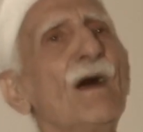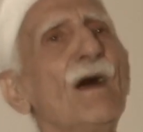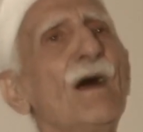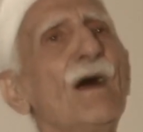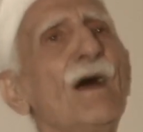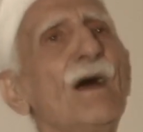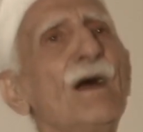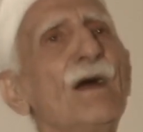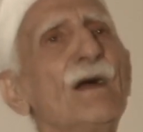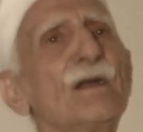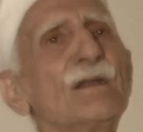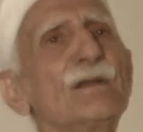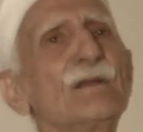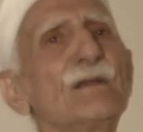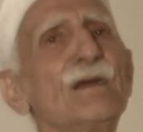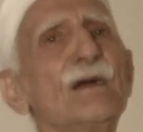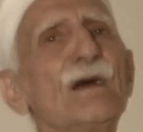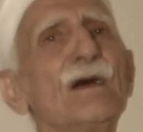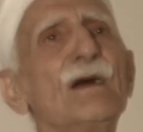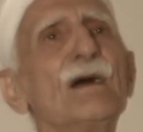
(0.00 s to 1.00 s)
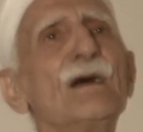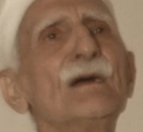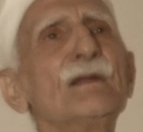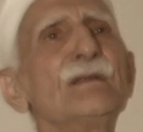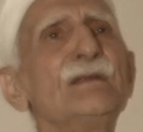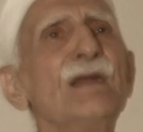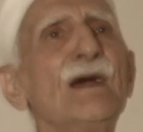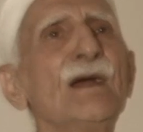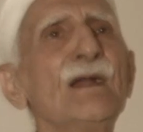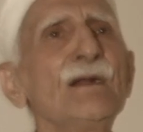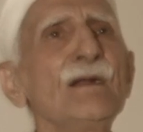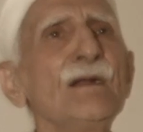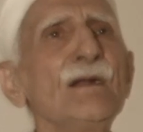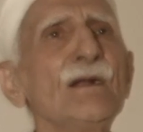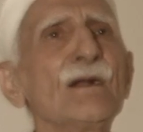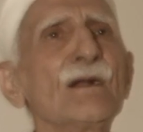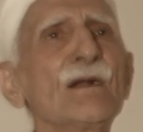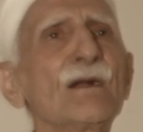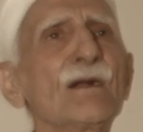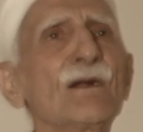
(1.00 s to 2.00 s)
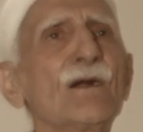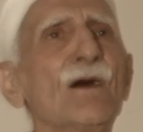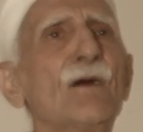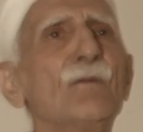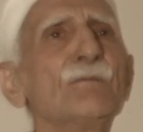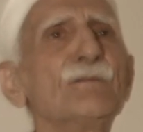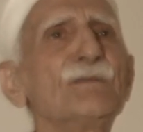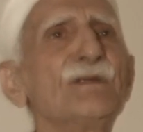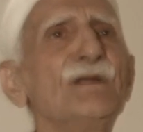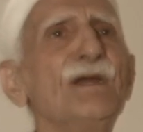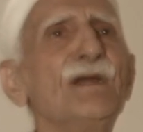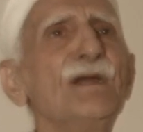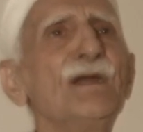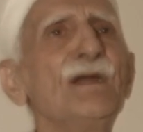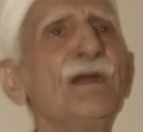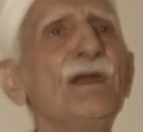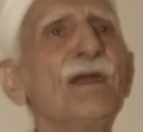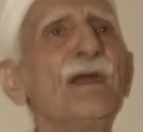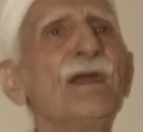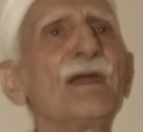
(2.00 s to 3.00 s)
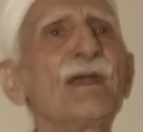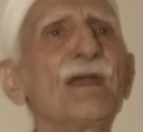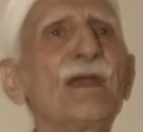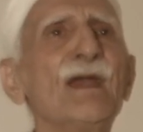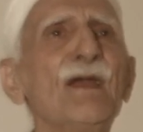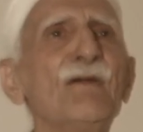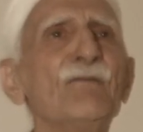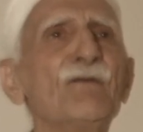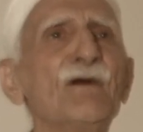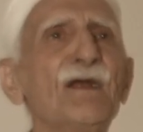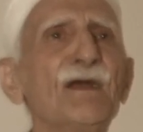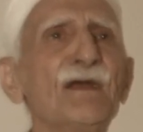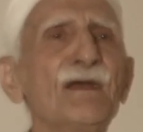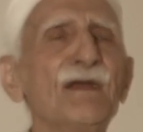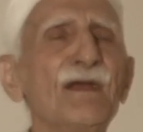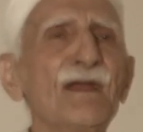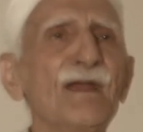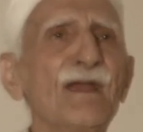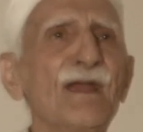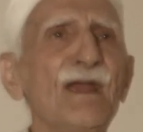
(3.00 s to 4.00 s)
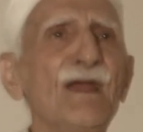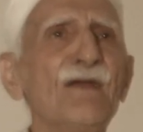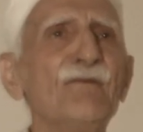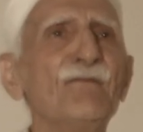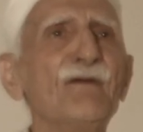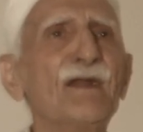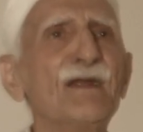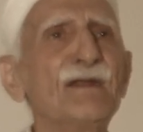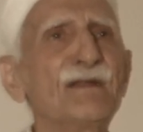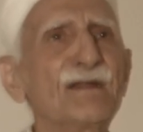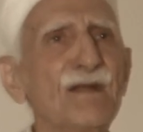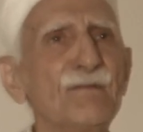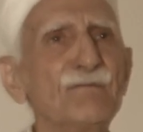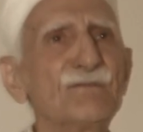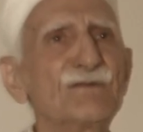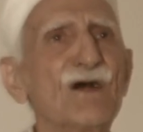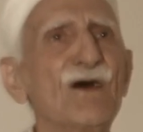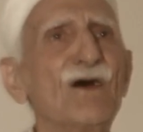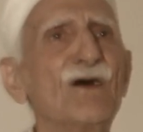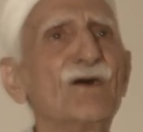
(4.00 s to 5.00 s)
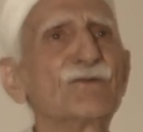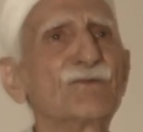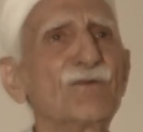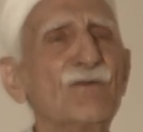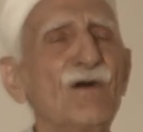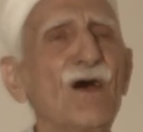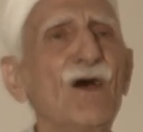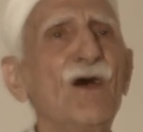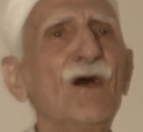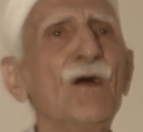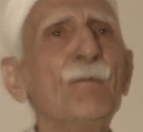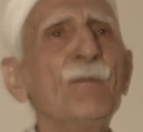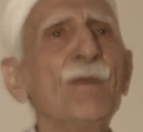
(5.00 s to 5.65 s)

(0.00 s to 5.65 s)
And then come the Kevare Temjatva.